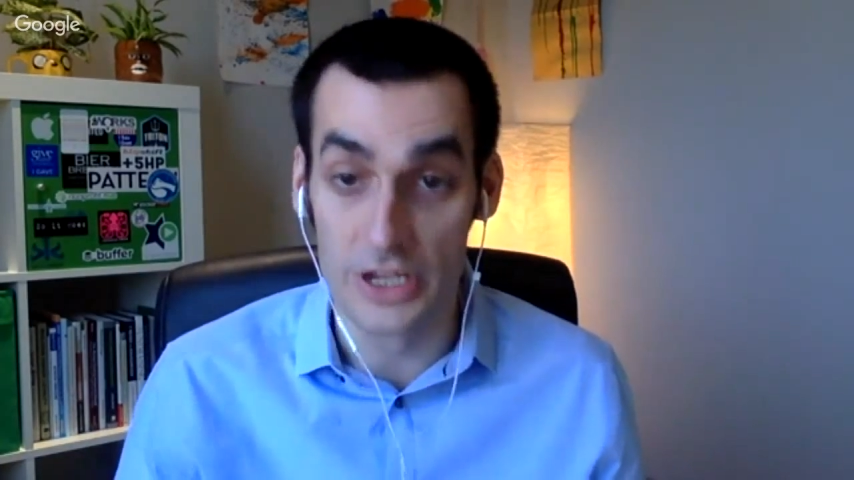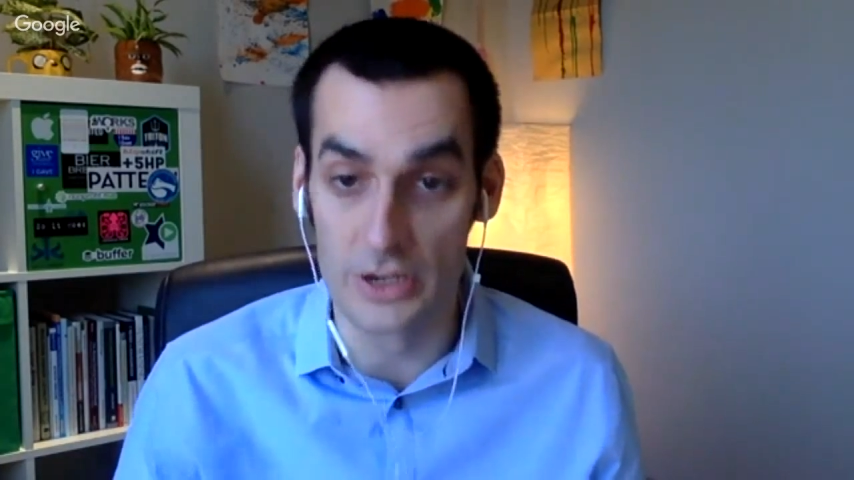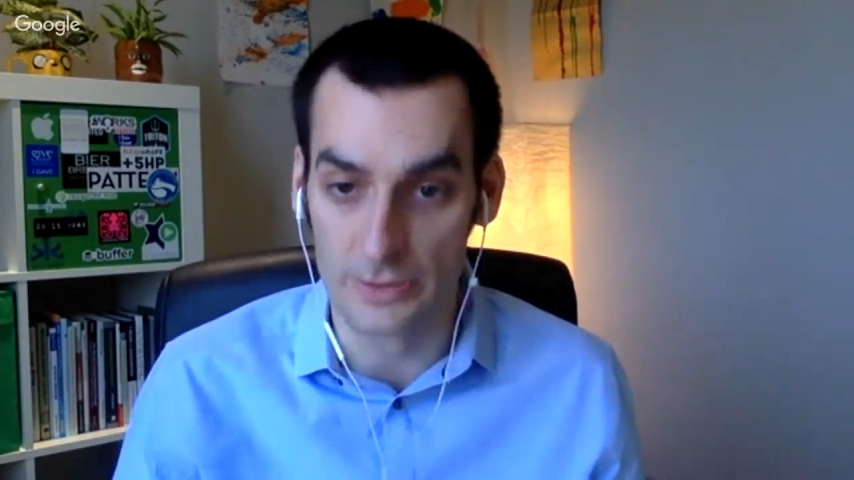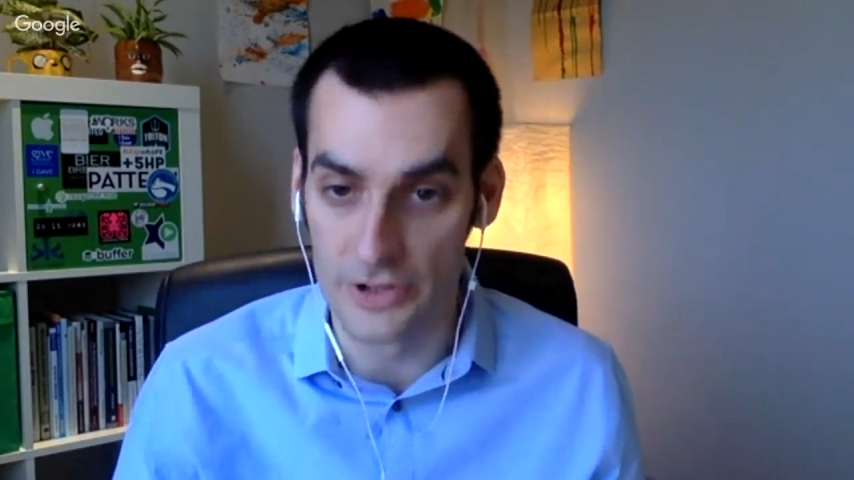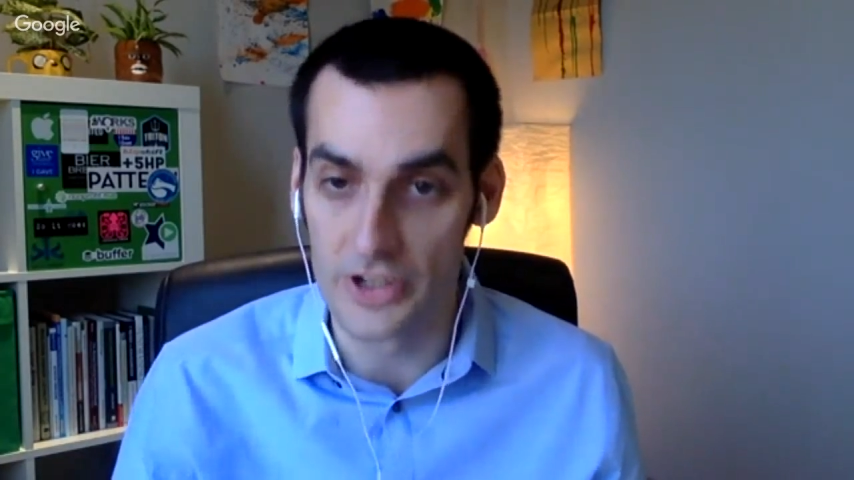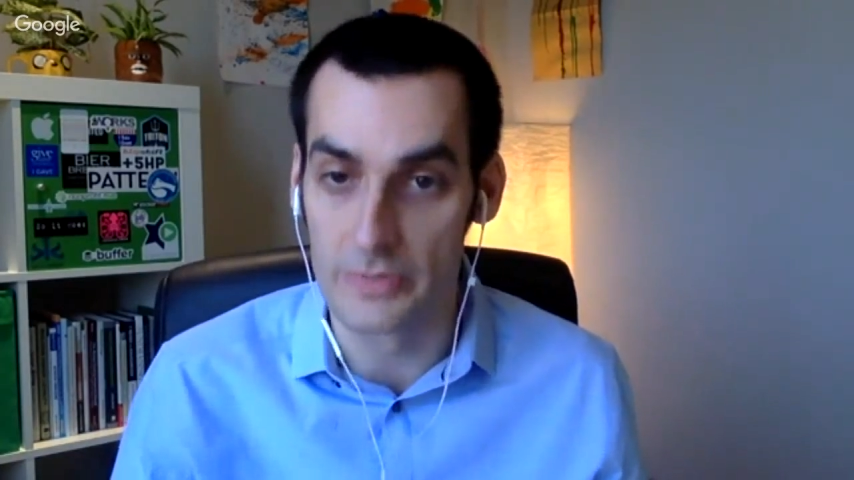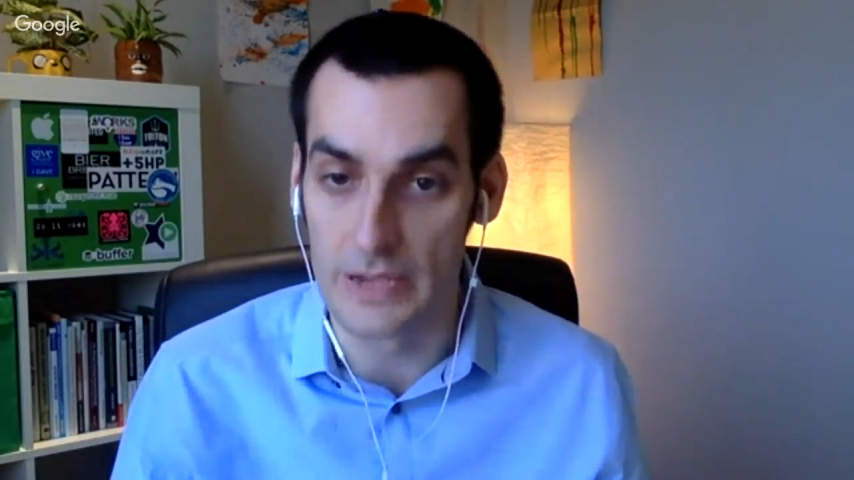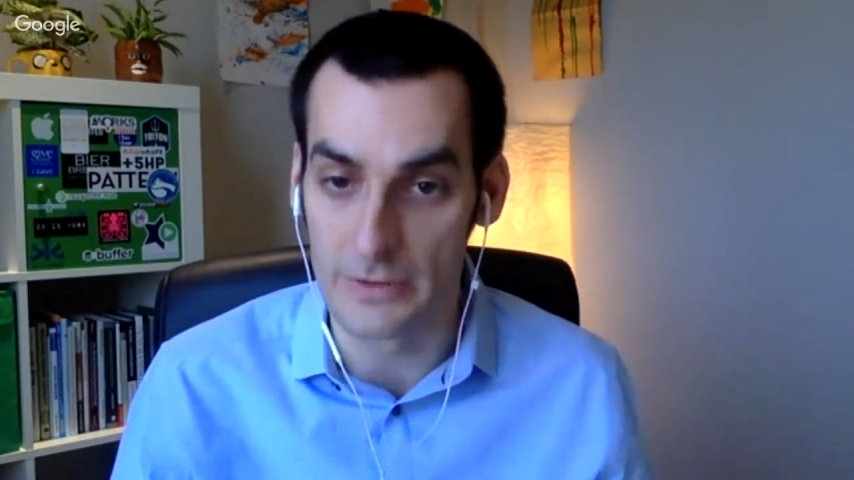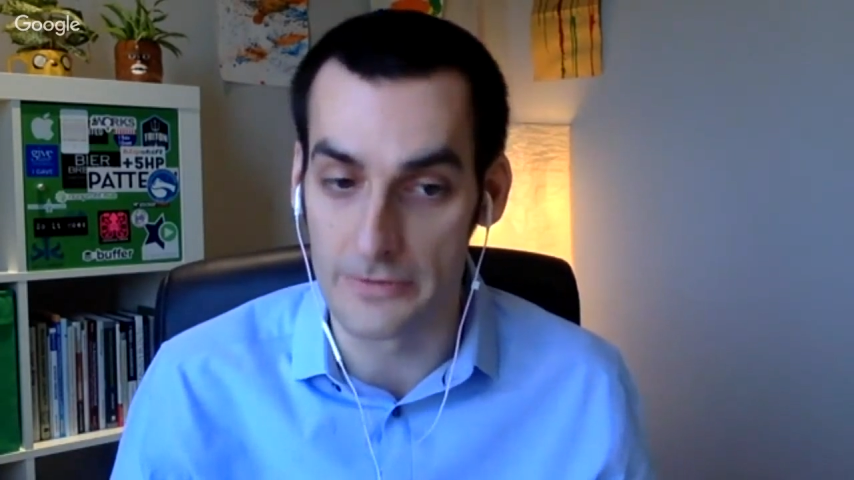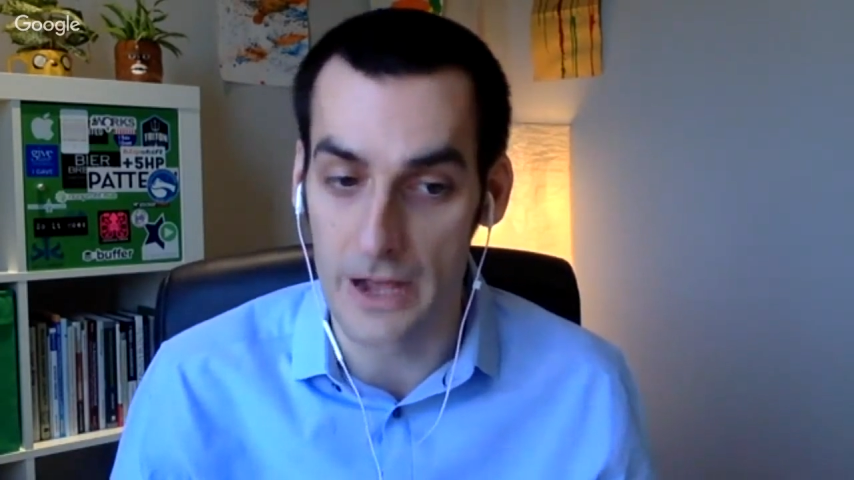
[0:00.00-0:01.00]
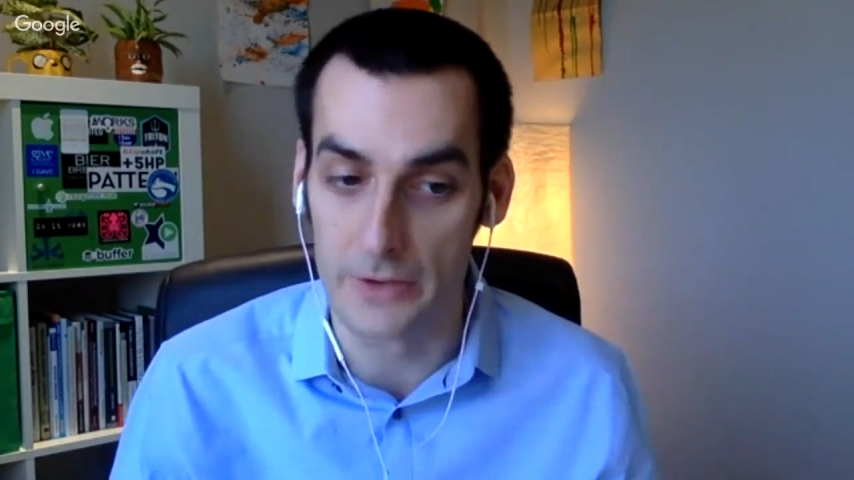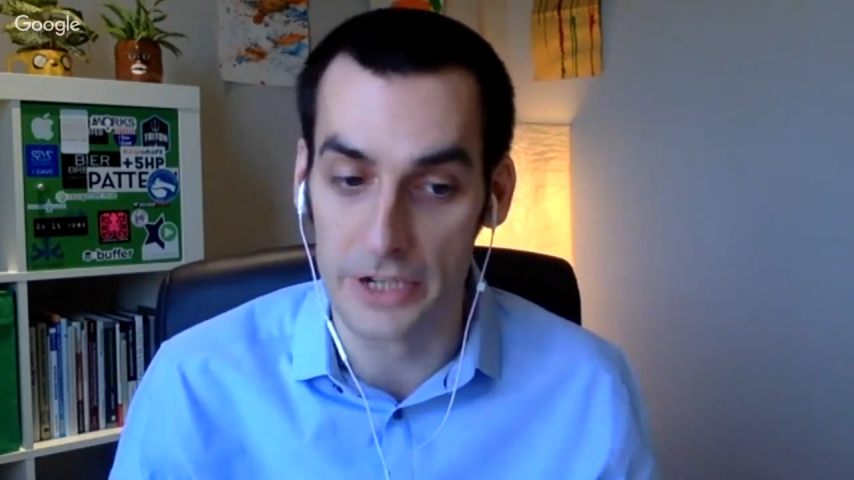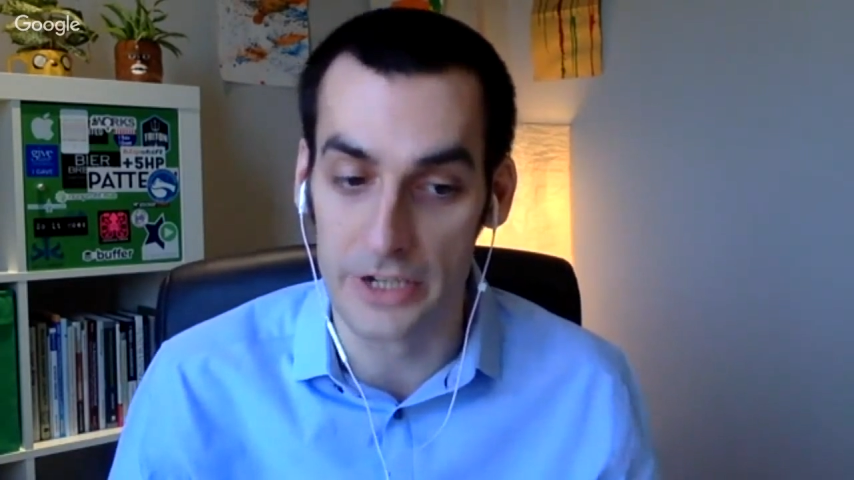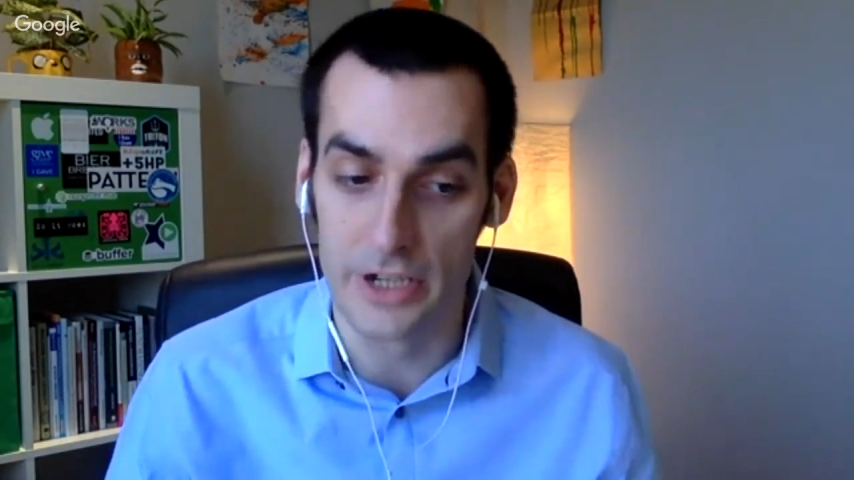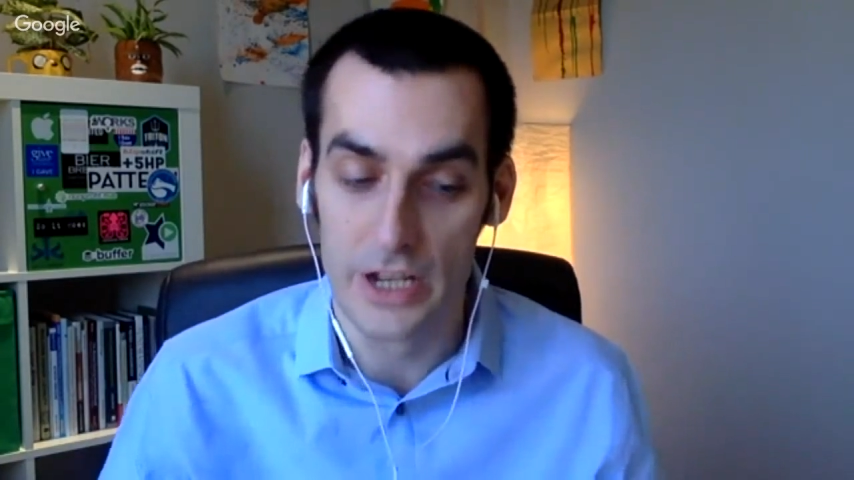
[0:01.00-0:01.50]
university being
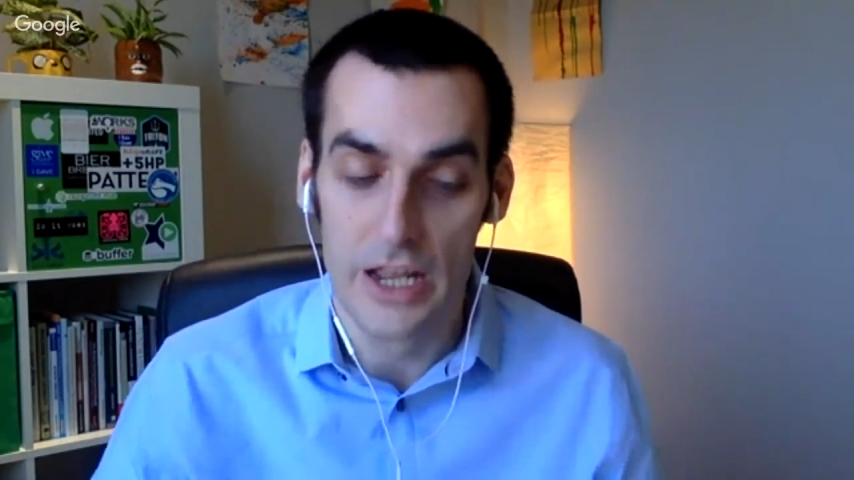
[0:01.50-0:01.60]
founded.